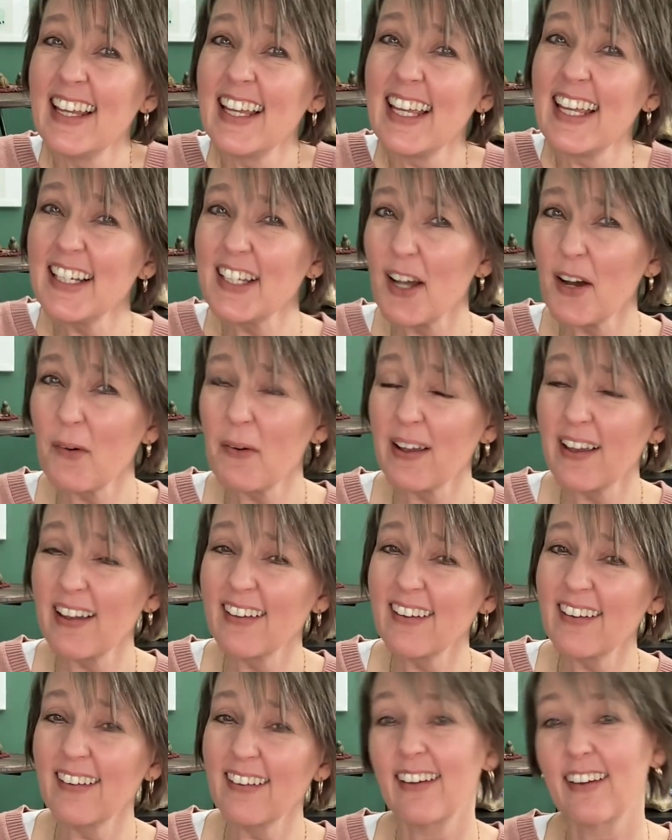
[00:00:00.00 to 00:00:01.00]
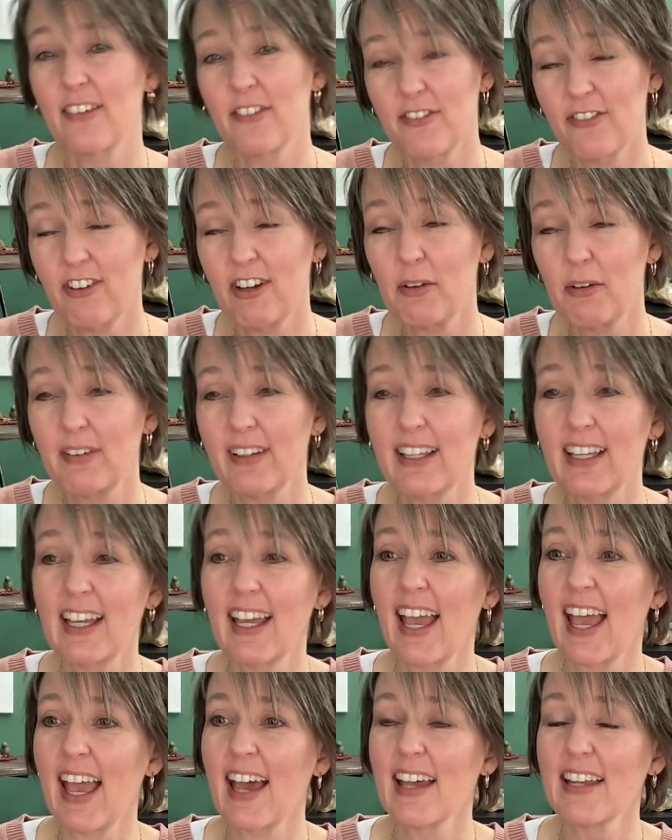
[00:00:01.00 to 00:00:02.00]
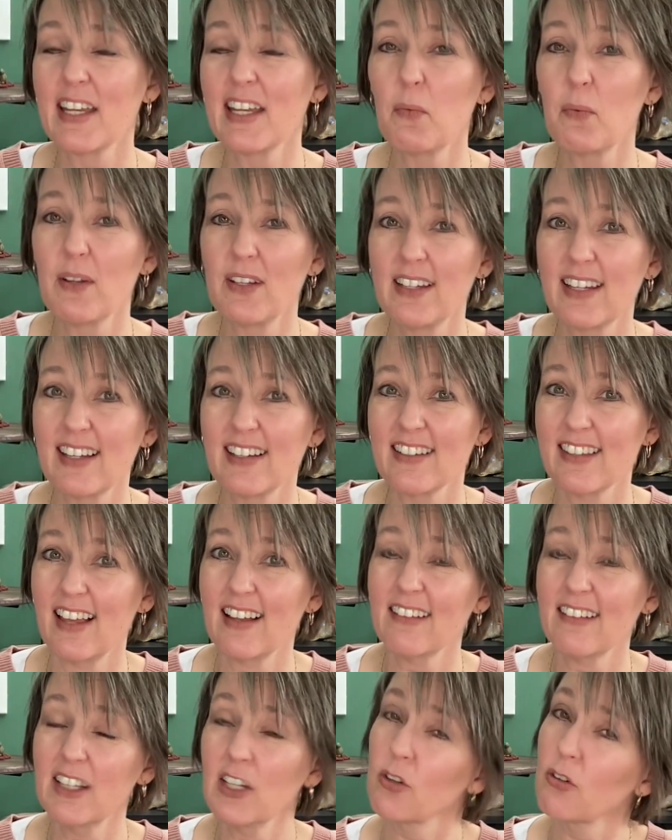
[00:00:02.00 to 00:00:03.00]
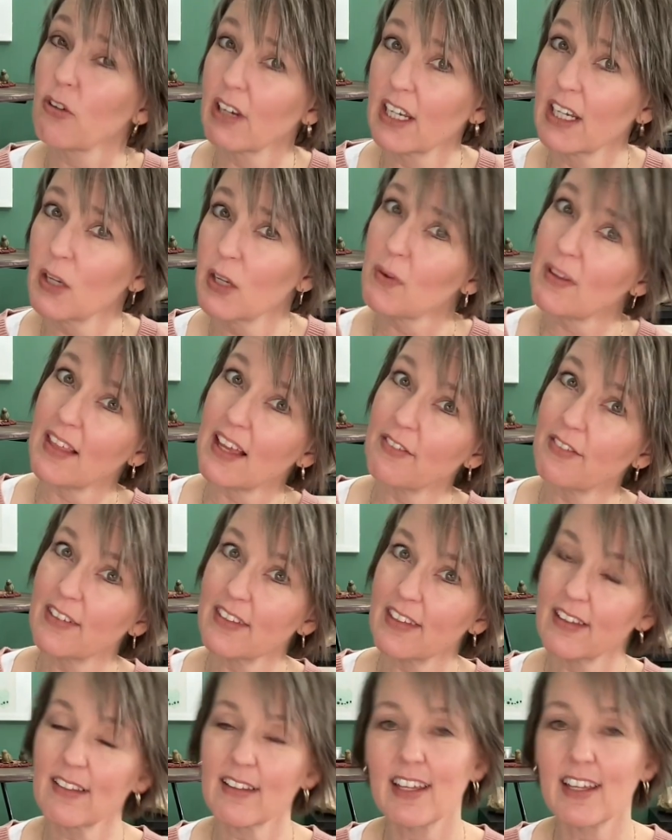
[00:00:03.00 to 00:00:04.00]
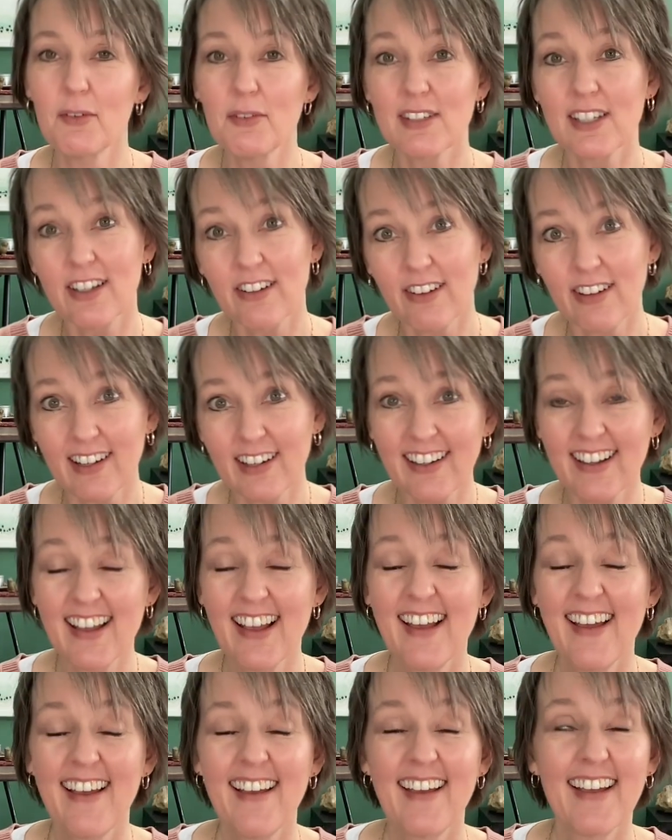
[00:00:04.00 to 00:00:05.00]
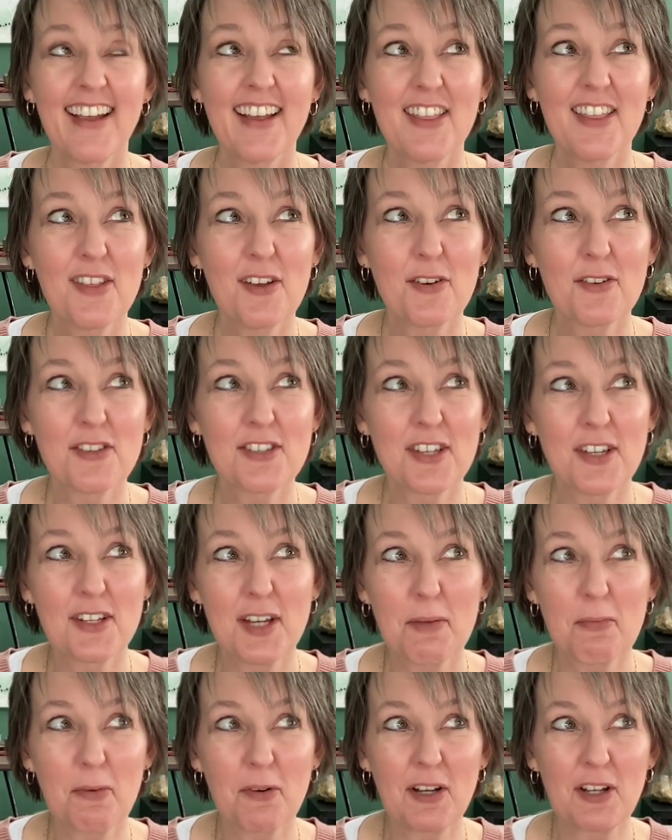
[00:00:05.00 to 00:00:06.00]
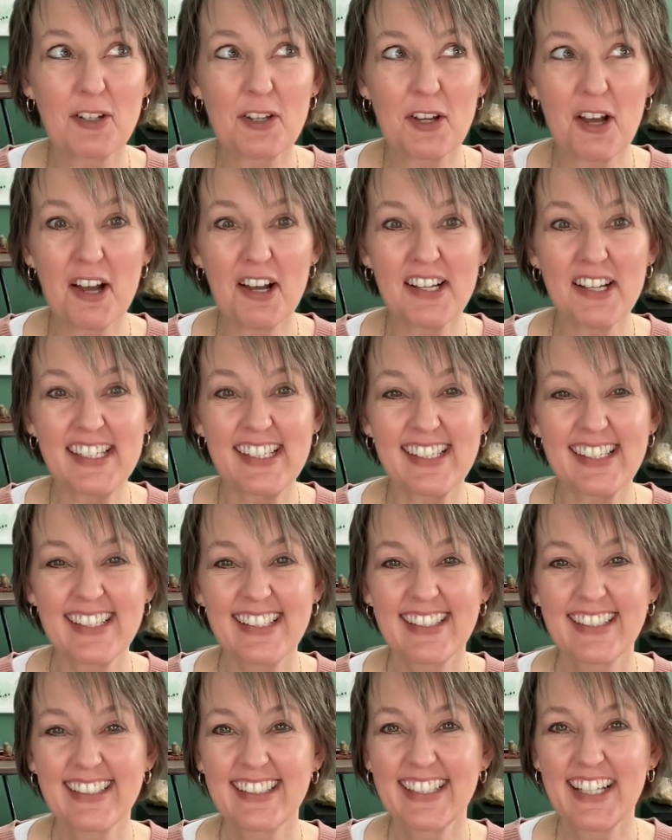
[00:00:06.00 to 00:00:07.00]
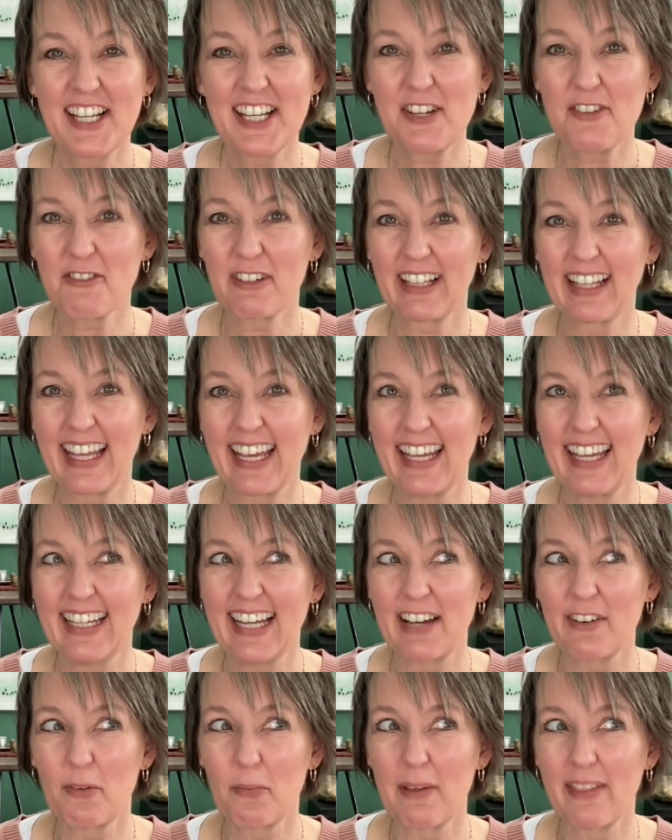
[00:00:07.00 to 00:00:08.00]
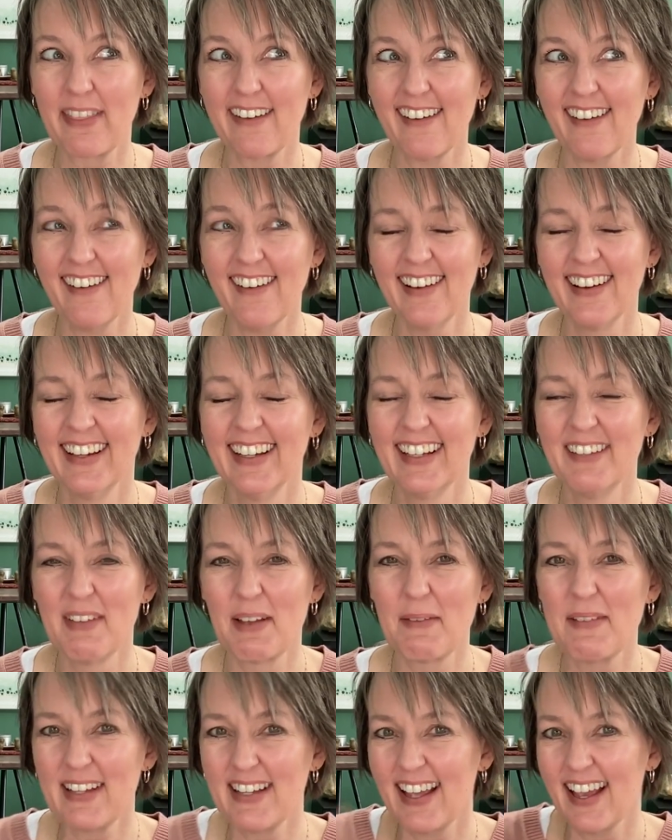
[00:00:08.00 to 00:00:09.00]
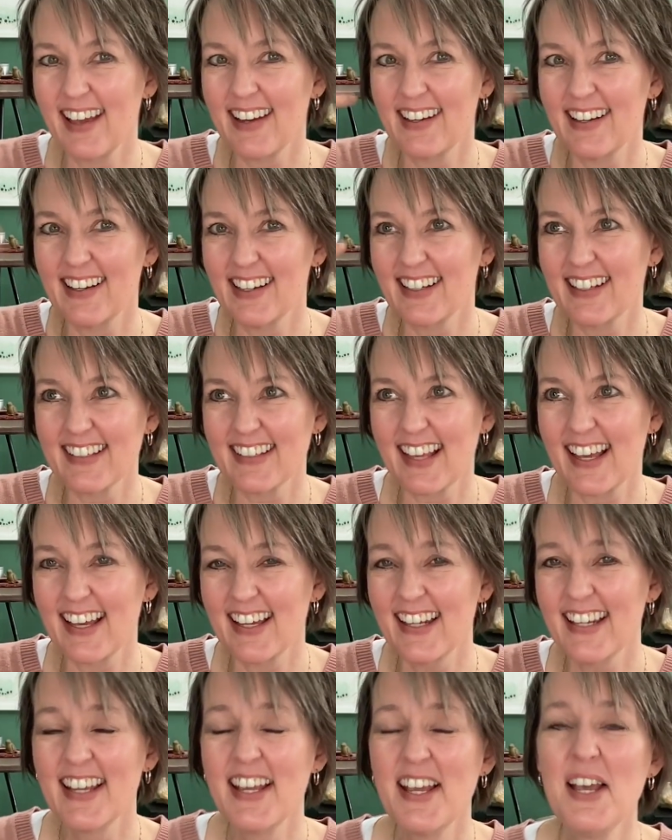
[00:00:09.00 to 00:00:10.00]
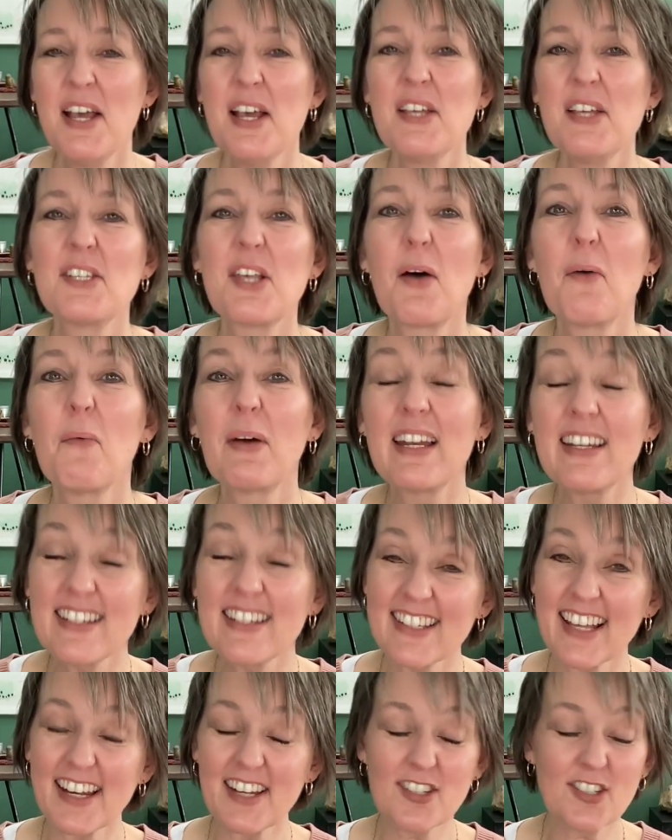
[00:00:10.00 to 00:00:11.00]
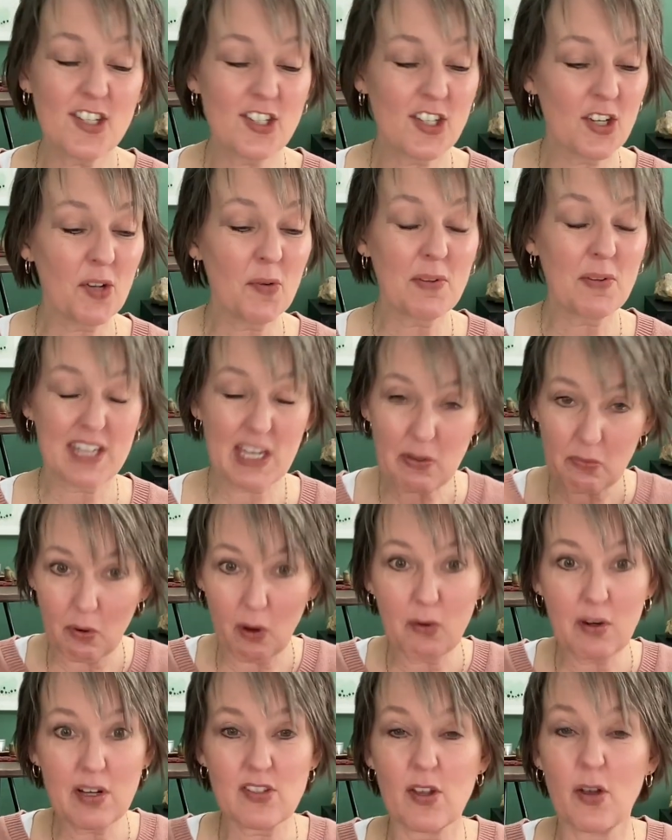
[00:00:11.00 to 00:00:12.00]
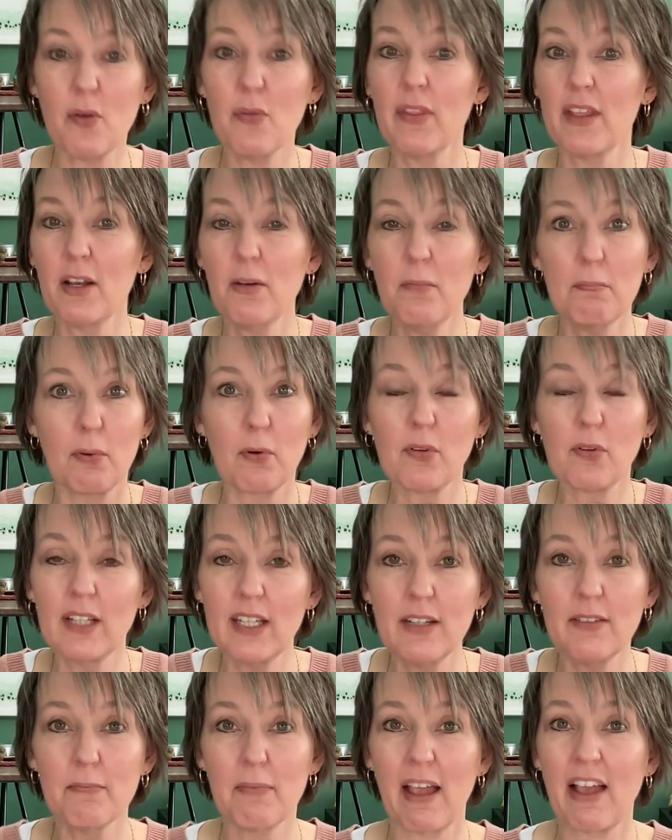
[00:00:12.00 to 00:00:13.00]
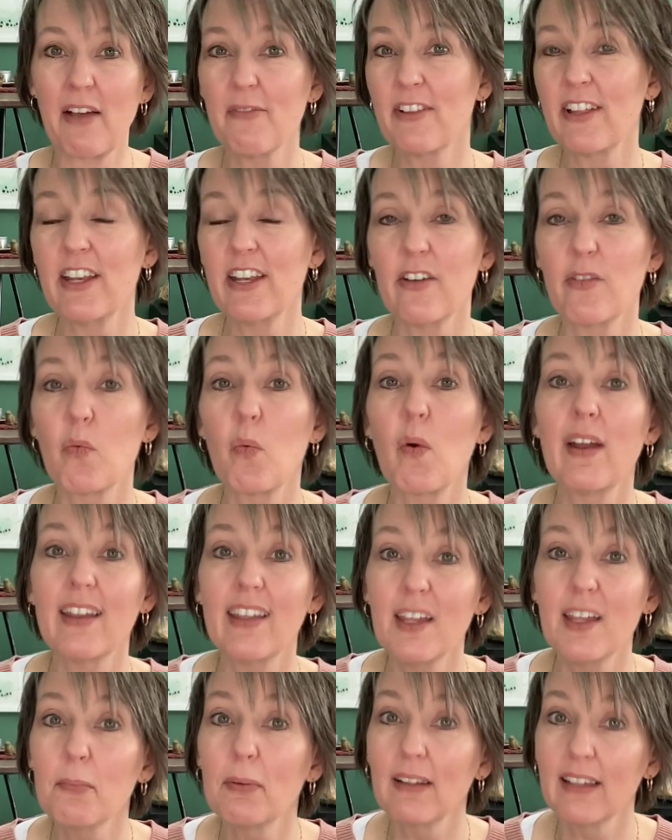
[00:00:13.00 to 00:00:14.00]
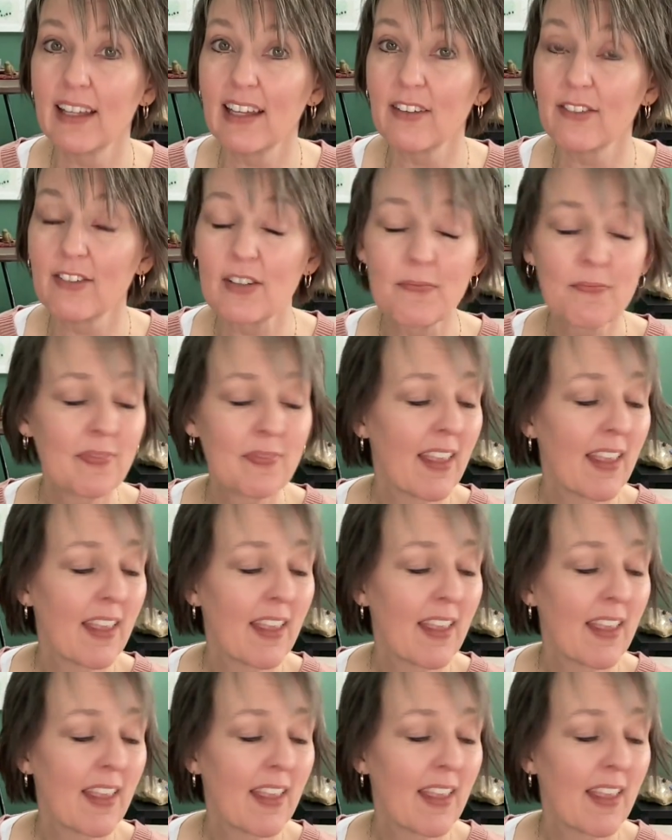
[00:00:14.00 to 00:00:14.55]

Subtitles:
he'd go in, like, frequently, and he wouldn't exactly agree with everything that he was hearing in those Sunday morning talks. Can you relate? Ever been there? Maybe editing in his head. So what he decided to do was he wrote his own little pamphlet of what he believed.